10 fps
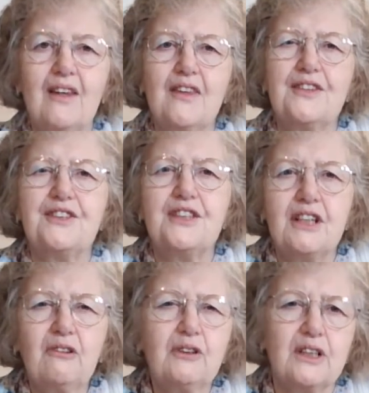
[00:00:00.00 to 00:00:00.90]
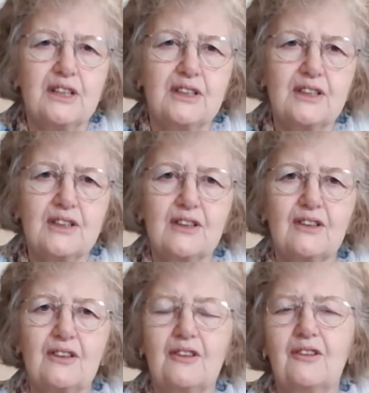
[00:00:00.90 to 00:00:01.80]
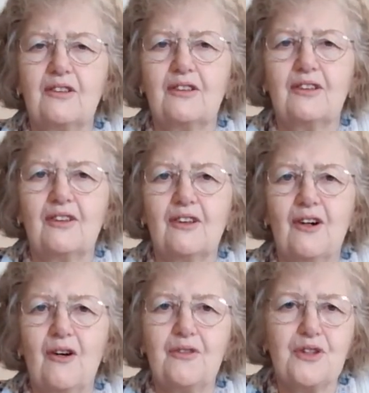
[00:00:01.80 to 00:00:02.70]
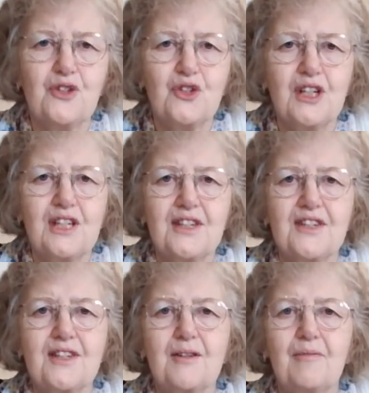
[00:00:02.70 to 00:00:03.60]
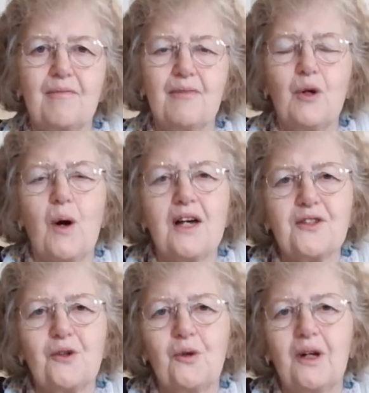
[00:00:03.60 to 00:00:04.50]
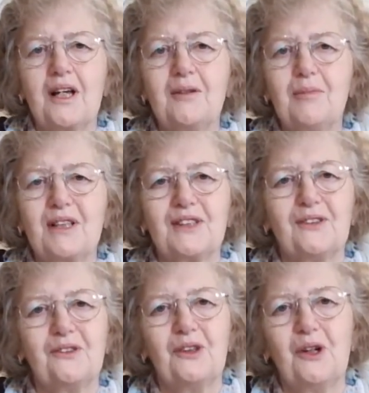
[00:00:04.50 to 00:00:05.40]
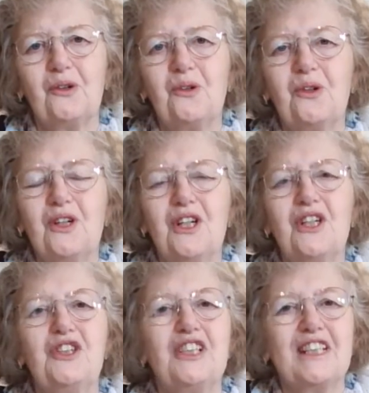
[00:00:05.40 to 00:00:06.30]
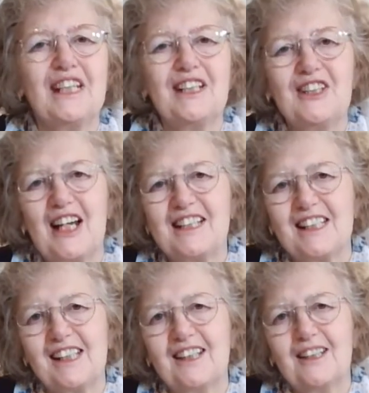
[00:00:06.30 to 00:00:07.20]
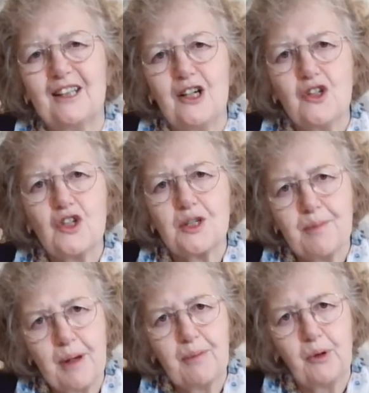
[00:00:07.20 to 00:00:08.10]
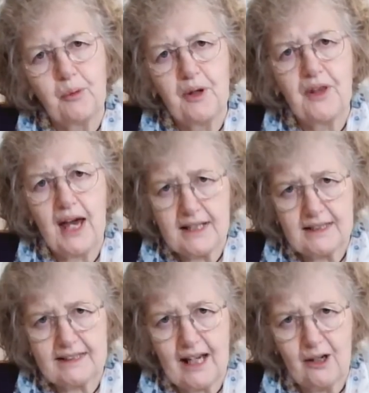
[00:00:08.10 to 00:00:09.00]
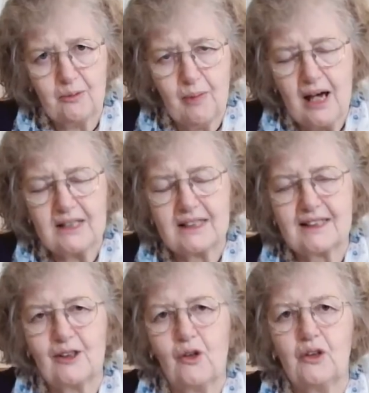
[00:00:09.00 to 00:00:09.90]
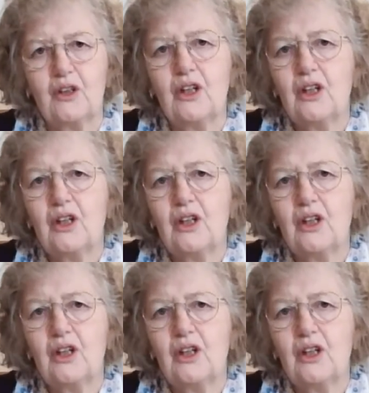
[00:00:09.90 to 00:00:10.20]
The stillness of the streets, no hustle and bustle, no chitting and chatting. Just people with heads down, masks on,